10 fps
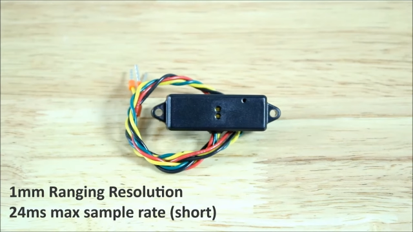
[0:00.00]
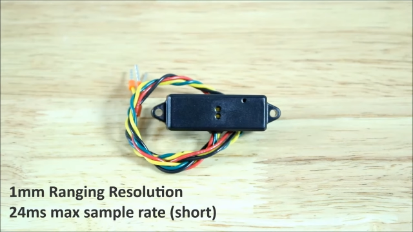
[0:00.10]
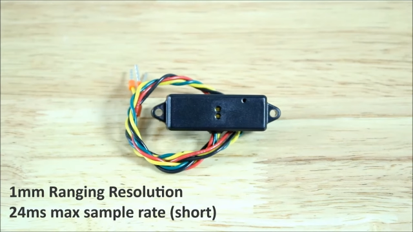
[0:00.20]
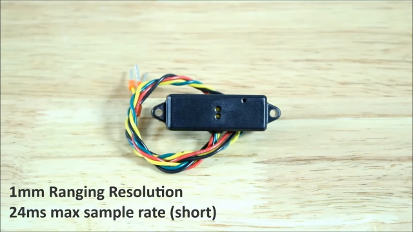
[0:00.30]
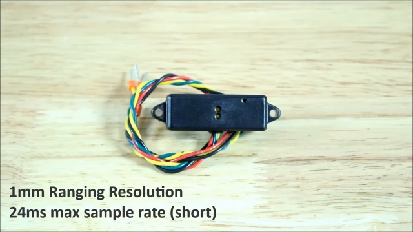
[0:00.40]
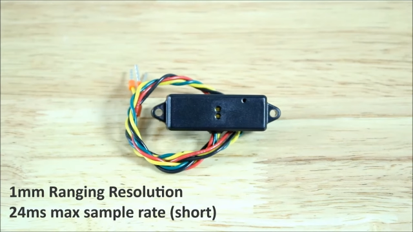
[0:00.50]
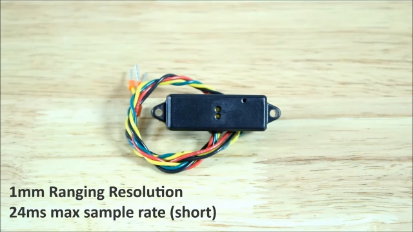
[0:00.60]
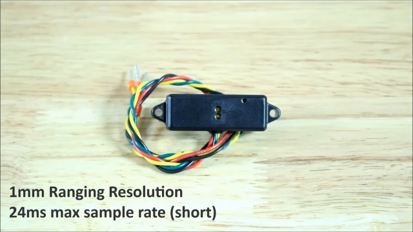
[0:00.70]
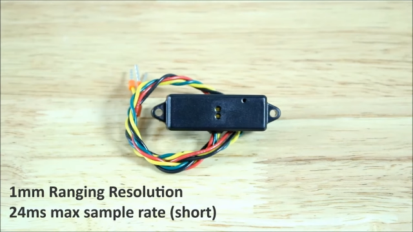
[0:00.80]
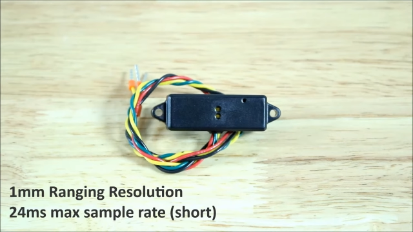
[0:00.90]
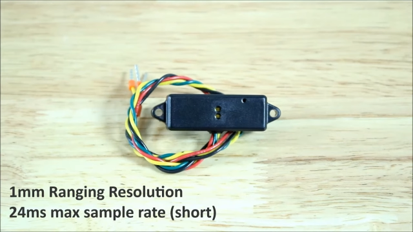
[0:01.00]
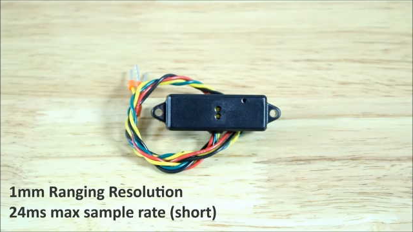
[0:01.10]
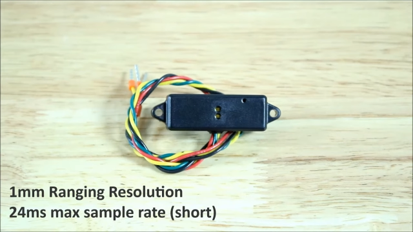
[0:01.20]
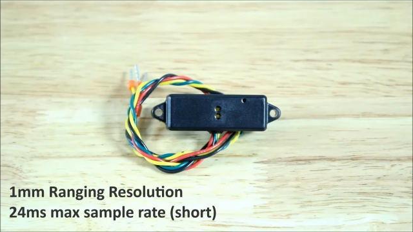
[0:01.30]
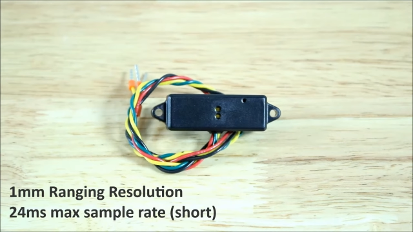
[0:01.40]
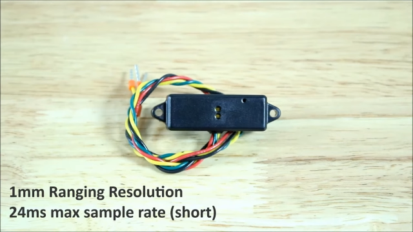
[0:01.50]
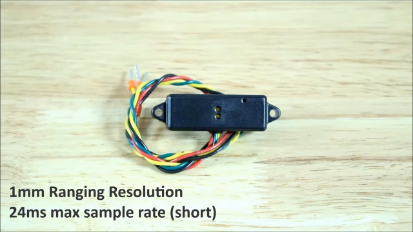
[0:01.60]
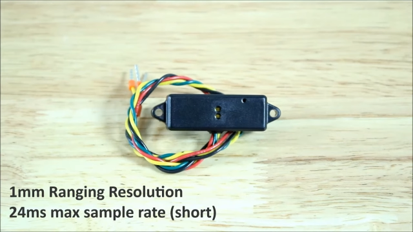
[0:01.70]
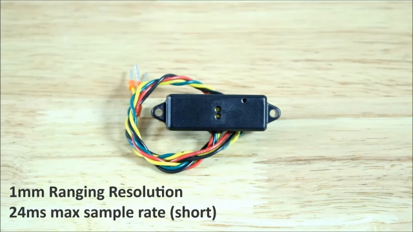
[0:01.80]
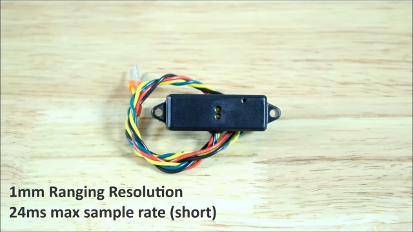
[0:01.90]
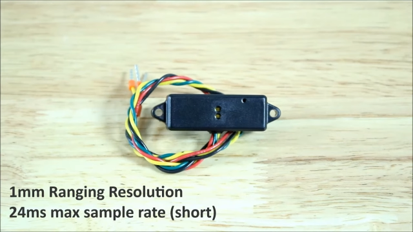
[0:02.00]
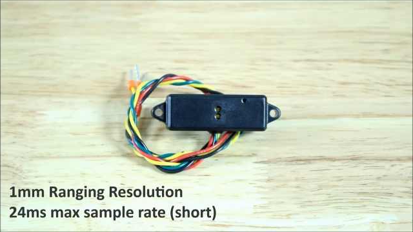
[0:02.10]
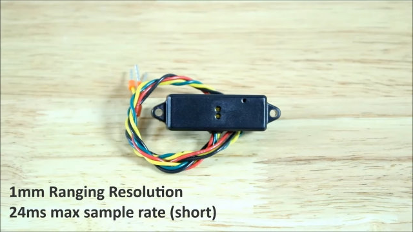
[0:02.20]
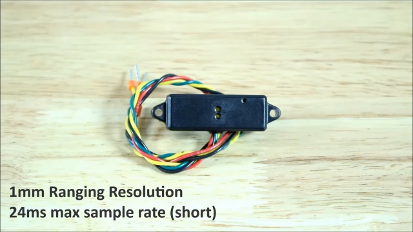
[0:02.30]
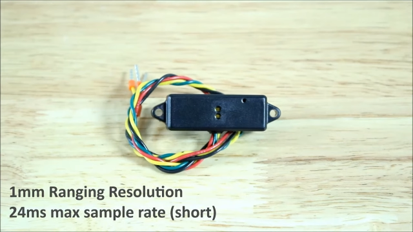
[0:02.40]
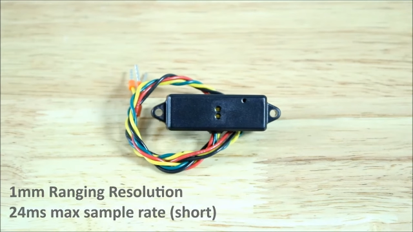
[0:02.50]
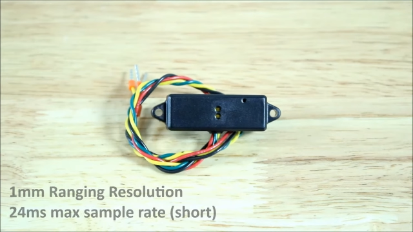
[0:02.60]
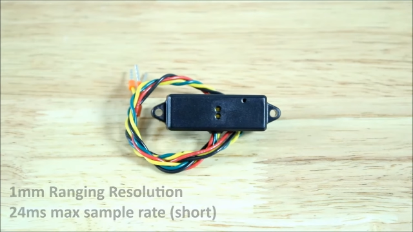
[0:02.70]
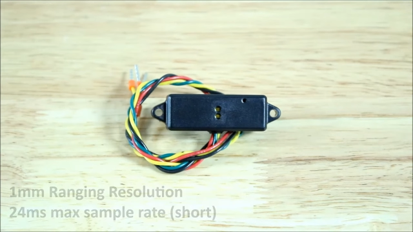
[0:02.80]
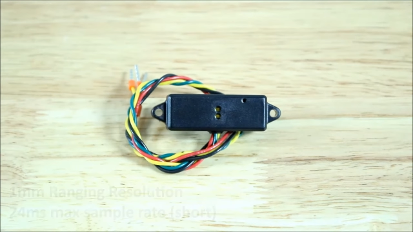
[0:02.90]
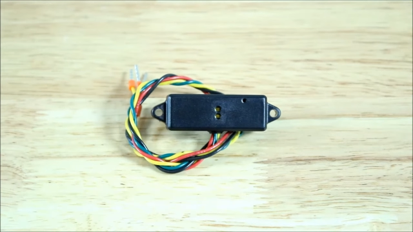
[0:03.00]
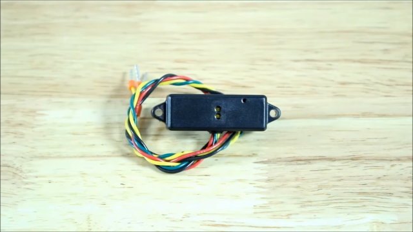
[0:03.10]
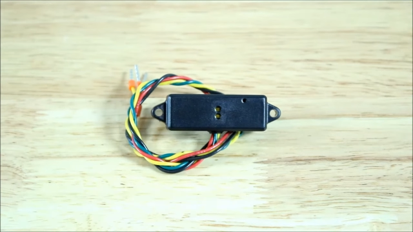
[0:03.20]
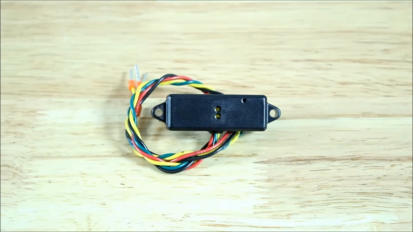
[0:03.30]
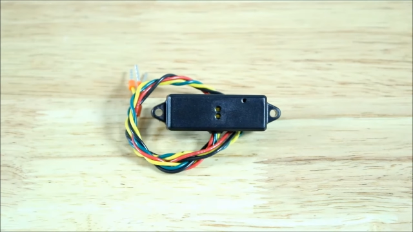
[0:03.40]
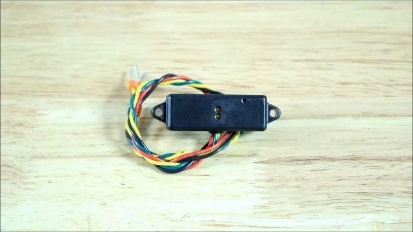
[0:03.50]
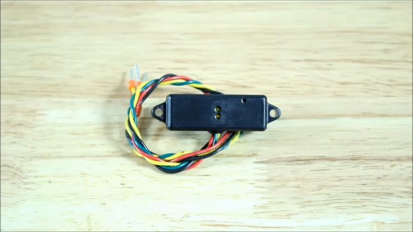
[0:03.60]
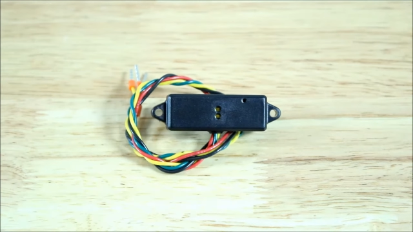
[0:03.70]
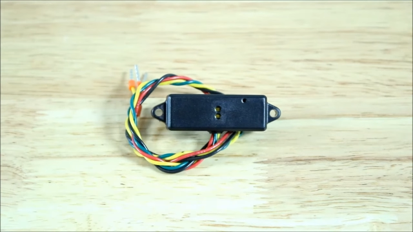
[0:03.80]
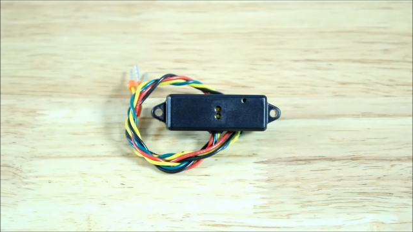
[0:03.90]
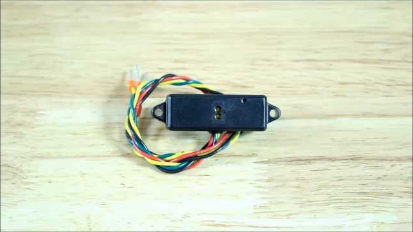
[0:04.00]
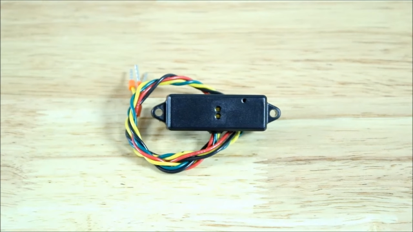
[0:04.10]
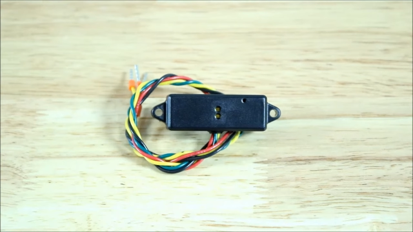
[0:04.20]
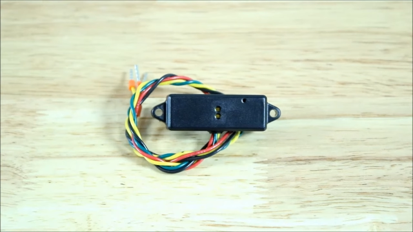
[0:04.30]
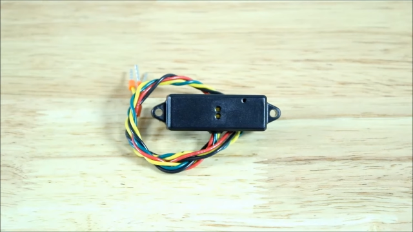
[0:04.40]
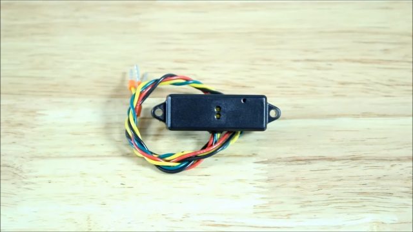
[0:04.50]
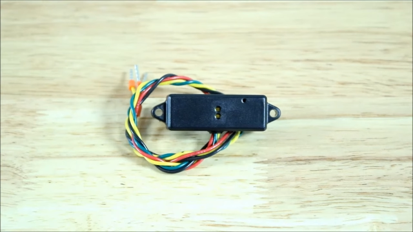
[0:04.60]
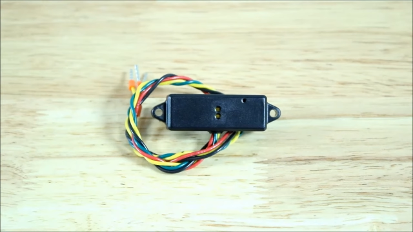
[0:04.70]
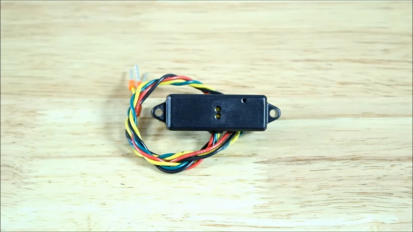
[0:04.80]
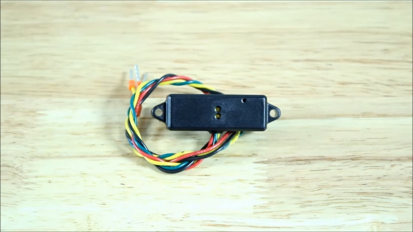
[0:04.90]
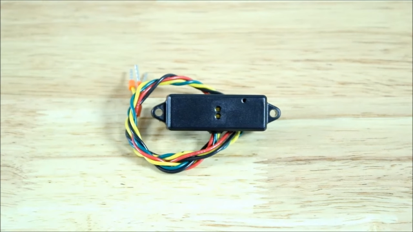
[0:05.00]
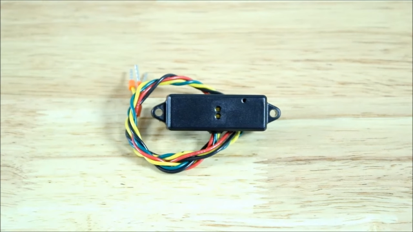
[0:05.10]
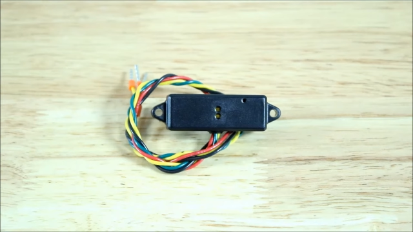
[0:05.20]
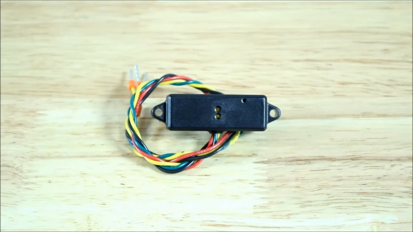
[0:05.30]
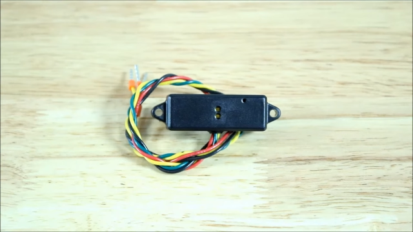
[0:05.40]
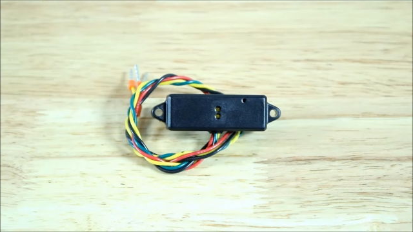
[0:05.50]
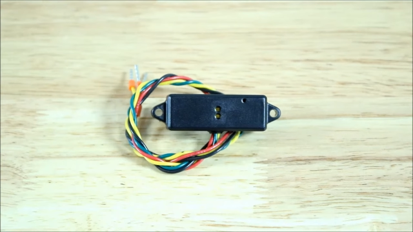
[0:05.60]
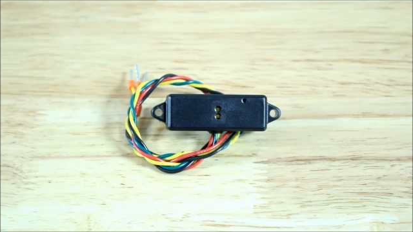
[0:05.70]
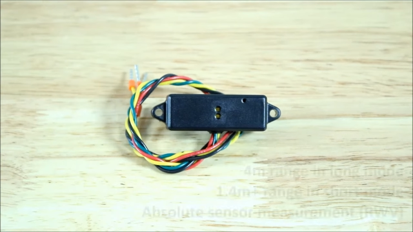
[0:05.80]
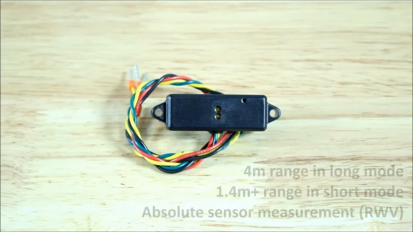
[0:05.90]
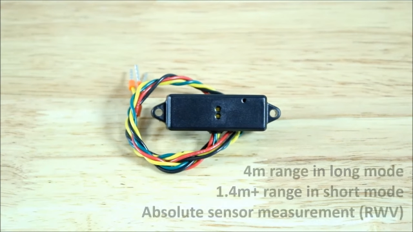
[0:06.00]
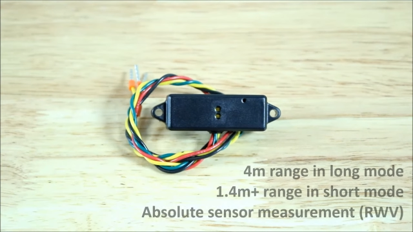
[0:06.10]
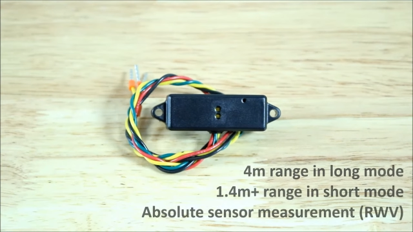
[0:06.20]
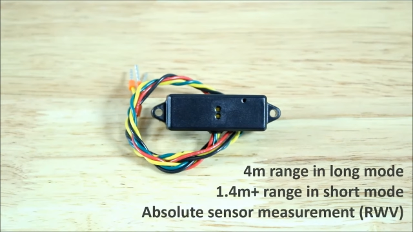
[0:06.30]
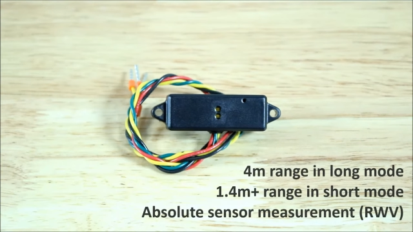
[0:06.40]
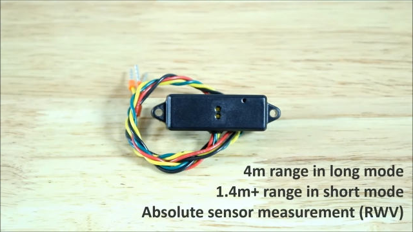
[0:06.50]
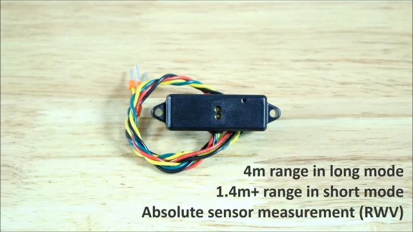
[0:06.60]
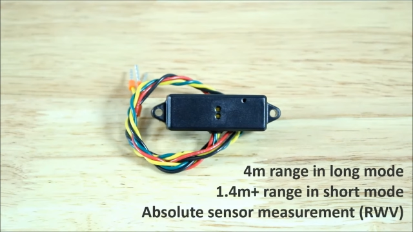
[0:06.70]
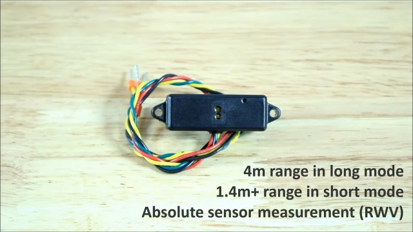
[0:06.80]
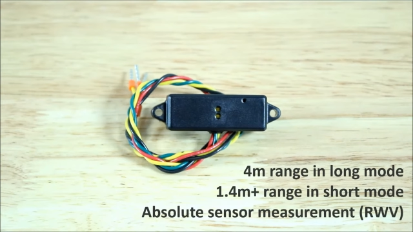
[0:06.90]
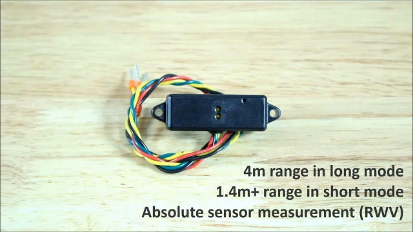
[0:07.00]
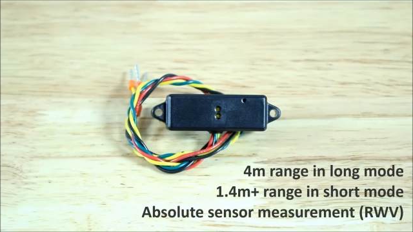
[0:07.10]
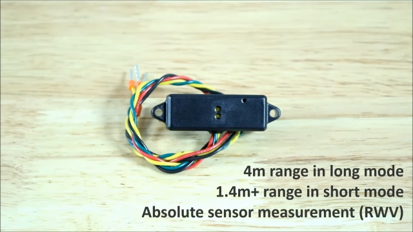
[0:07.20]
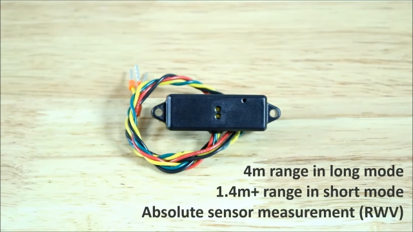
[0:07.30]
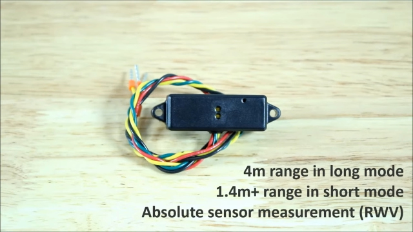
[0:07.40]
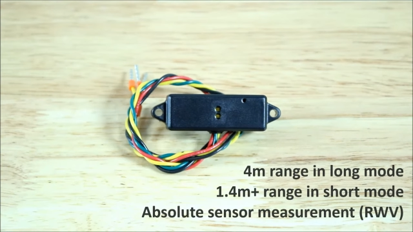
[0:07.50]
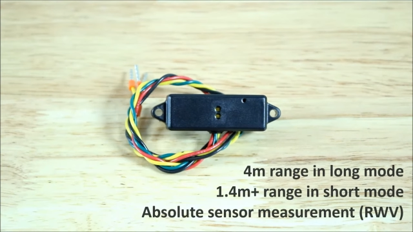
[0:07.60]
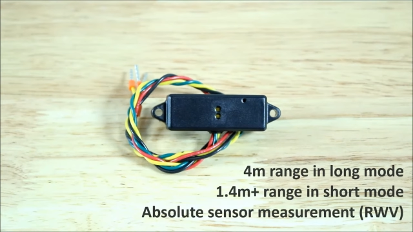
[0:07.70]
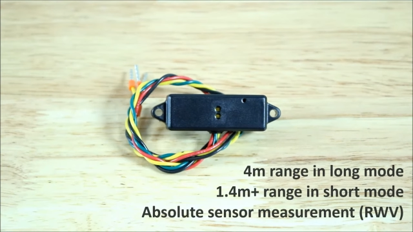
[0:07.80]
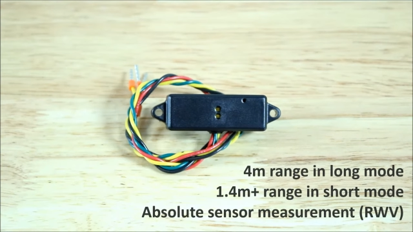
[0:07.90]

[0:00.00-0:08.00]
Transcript: Nobody's mouth can be seen.